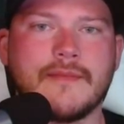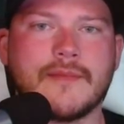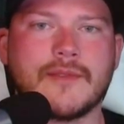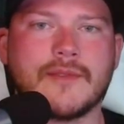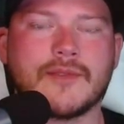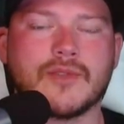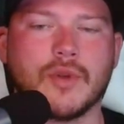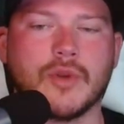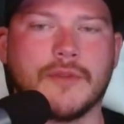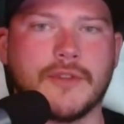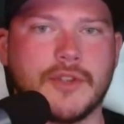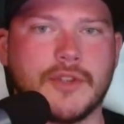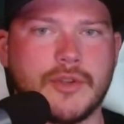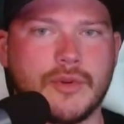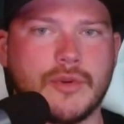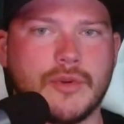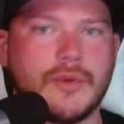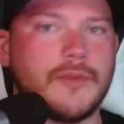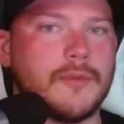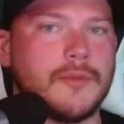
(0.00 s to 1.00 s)
So if you
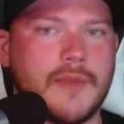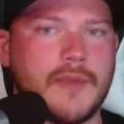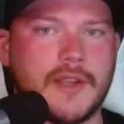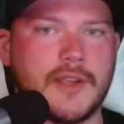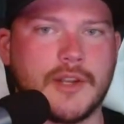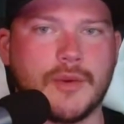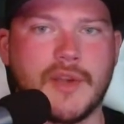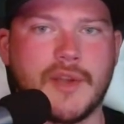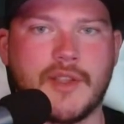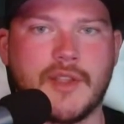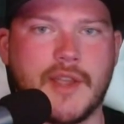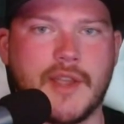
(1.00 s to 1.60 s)
do make your way to the